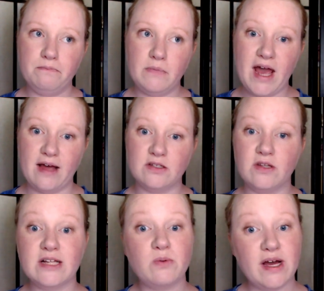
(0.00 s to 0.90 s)
yeah, so
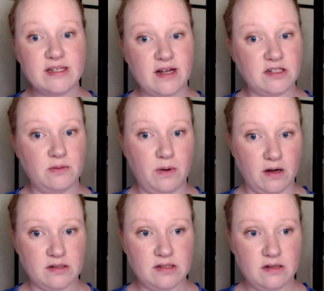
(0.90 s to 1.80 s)
that's why I stuck to
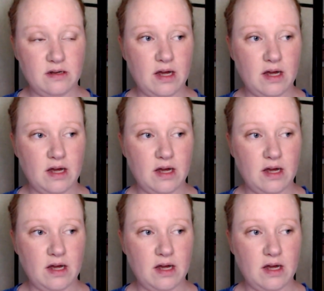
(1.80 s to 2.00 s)
books.